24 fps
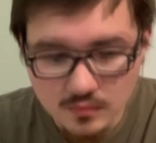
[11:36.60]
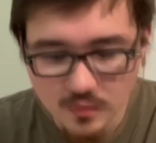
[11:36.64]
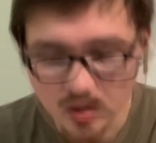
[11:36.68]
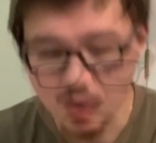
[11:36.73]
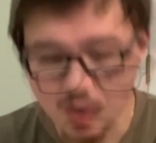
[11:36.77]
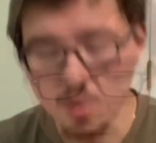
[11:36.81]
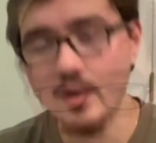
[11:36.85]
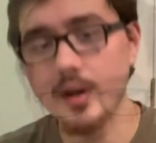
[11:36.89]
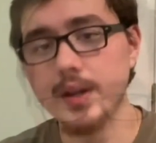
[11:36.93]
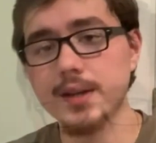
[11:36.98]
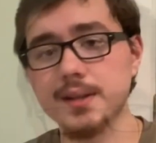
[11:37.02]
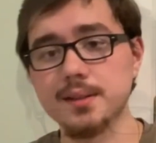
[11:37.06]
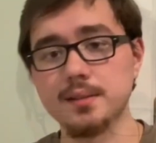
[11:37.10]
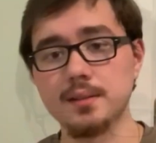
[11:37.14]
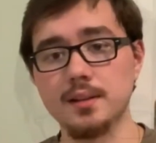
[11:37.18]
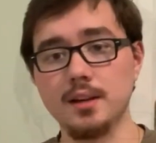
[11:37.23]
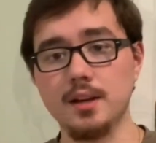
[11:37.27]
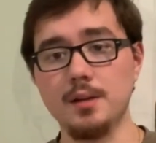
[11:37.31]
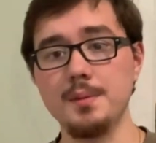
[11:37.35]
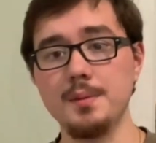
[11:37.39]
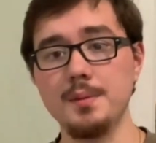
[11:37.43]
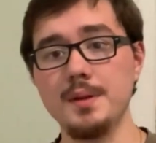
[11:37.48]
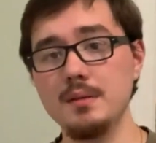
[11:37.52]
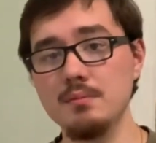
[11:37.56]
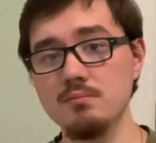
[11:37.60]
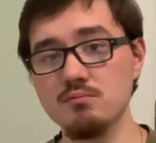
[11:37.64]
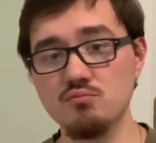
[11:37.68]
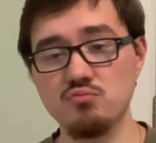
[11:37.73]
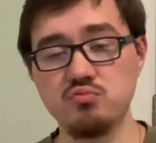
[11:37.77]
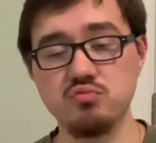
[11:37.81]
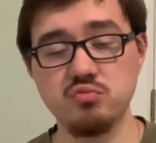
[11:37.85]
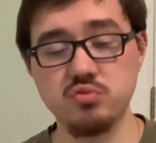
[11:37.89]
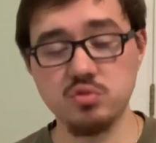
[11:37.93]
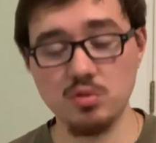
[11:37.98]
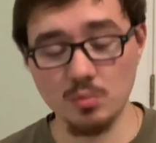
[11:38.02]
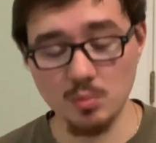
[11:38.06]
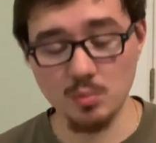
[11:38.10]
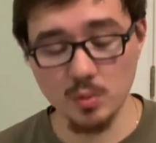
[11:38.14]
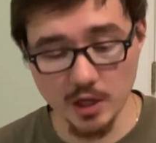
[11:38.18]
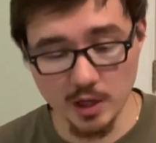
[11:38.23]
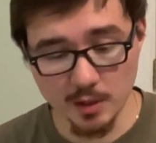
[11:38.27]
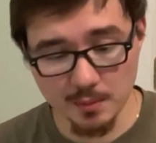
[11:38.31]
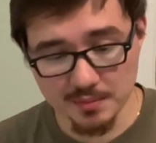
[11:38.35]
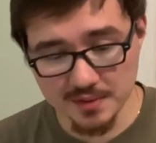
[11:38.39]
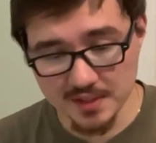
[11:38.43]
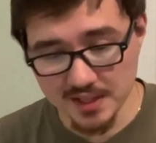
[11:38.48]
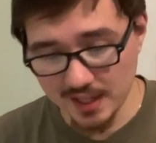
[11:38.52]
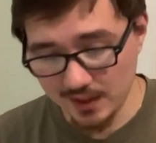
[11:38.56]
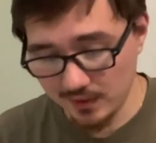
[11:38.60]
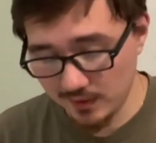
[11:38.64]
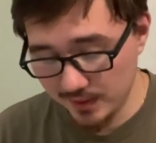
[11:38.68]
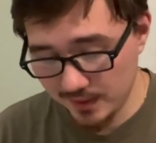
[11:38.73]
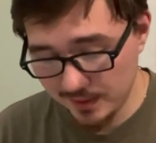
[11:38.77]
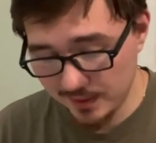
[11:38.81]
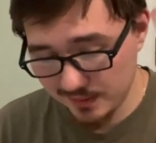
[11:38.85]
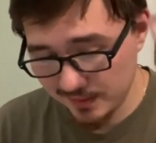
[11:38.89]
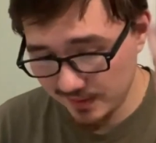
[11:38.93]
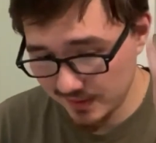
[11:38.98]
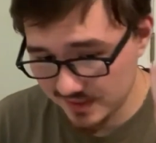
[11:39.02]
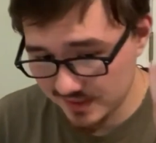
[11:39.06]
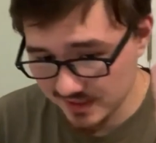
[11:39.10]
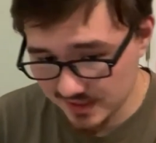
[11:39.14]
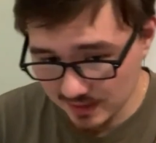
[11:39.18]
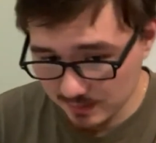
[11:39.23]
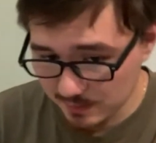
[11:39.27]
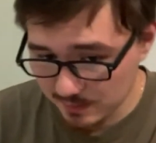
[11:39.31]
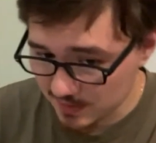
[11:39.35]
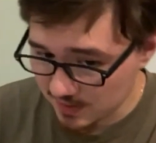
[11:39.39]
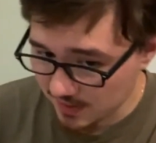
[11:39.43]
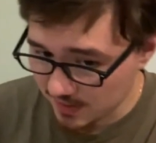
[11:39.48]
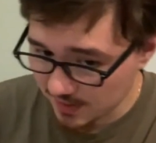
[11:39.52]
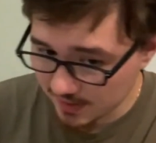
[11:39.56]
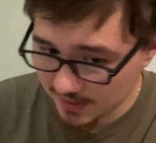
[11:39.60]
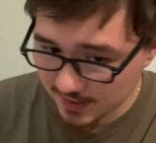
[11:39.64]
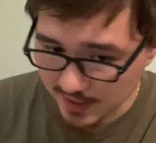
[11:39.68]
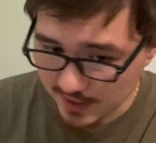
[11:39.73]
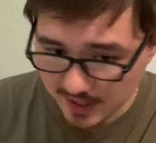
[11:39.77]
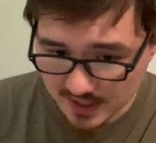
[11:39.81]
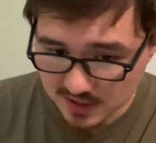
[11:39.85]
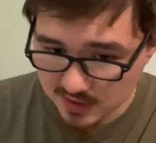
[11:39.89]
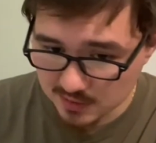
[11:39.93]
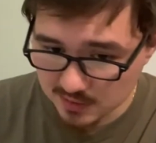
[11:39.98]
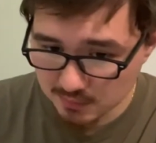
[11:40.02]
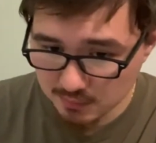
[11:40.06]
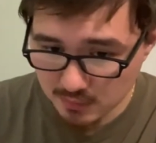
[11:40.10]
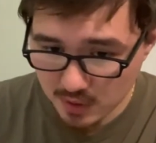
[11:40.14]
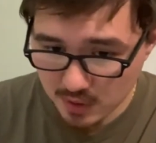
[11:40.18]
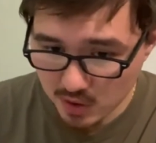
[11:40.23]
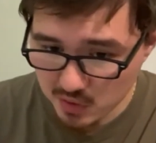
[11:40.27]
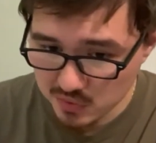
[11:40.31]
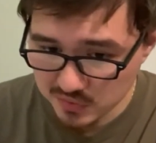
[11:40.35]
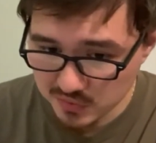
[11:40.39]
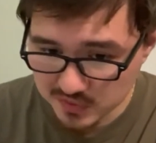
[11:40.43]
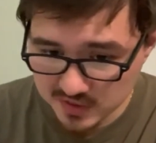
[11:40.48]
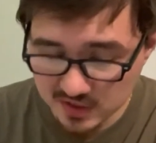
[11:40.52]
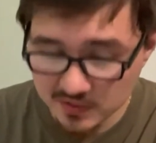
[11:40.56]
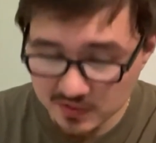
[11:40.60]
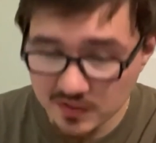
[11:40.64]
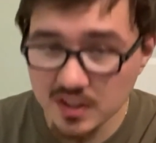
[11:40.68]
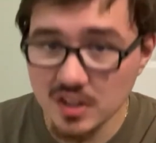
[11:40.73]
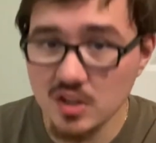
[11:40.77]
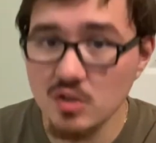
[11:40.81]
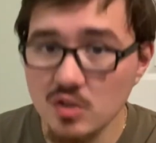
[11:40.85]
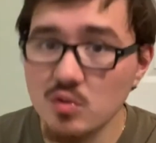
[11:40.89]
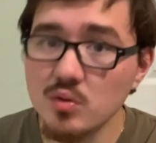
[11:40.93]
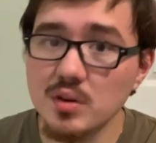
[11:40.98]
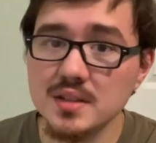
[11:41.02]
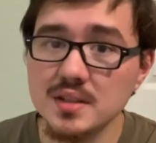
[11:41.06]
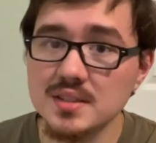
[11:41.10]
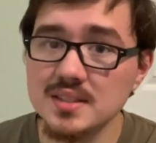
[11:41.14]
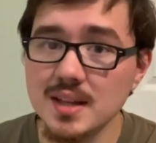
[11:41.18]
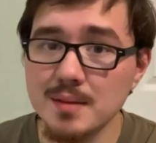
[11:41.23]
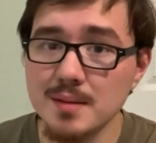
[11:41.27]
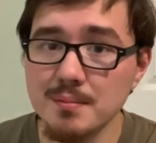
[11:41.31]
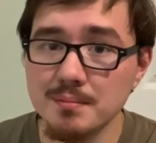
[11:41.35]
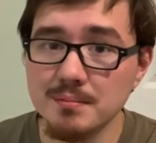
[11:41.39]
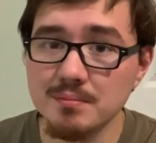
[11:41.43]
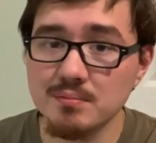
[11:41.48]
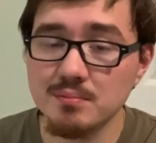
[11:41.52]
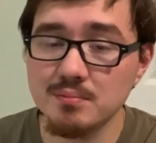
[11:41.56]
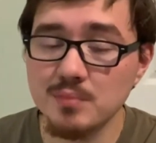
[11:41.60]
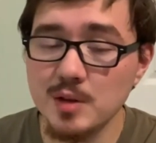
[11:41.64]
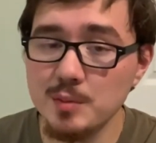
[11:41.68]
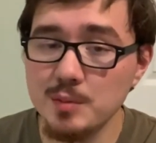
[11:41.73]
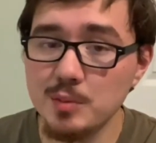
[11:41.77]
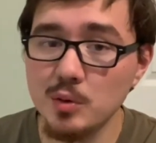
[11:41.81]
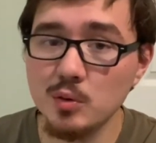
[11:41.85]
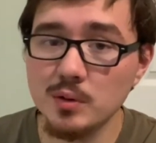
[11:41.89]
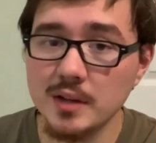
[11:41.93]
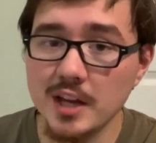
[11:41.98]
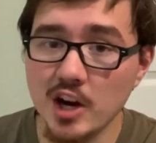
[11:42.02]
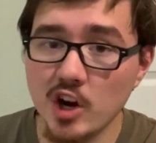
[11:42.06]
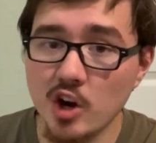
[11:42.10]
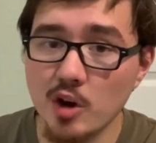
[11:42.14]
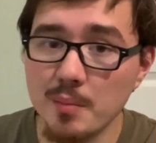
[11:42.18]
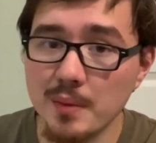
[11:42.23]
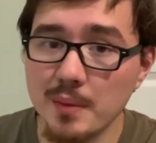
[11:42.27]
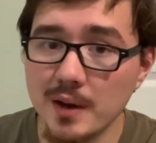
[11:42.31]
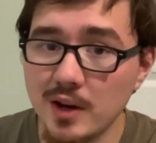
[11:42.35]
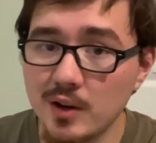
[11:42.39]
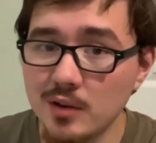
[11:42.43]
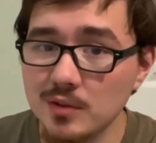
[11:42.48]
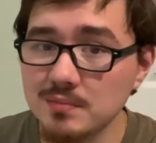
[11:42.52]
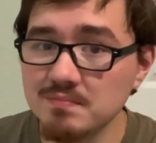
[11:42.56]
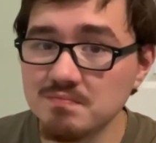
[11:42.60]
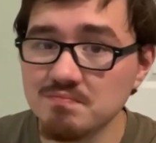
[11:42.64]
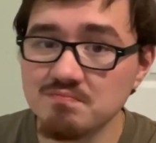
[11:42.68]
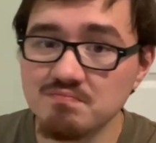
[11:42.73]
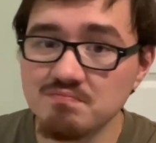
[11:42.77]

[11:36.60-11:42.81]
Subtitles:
All right. I mean, from what I'm telling, it seems like that's most of the units that people care about.